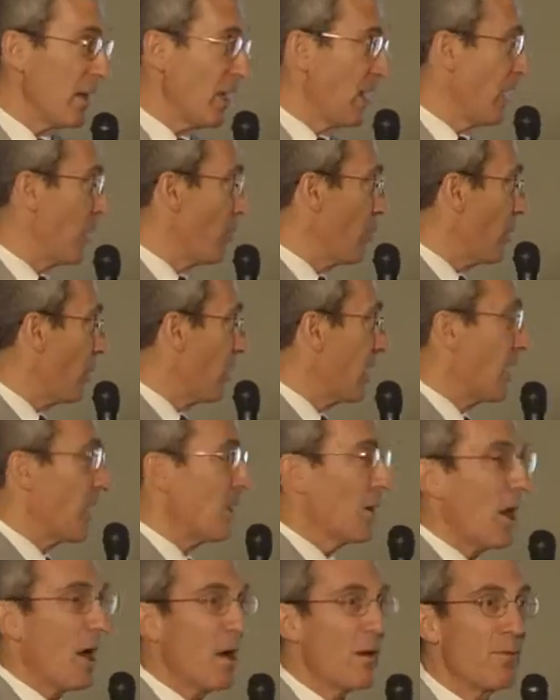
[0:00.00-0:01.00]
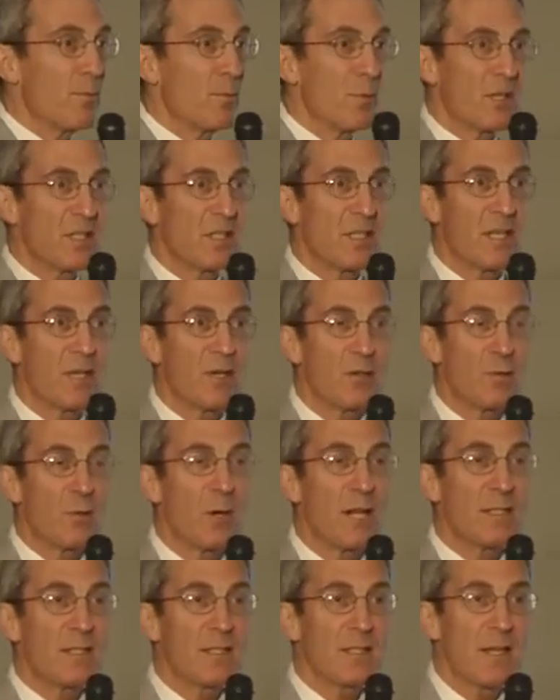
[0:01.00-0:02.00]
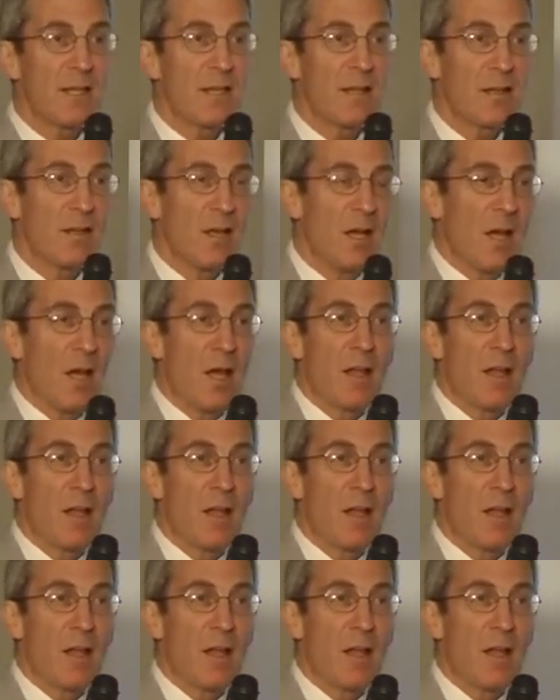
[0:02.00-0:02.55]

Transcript: And really a lot of the books that get translated,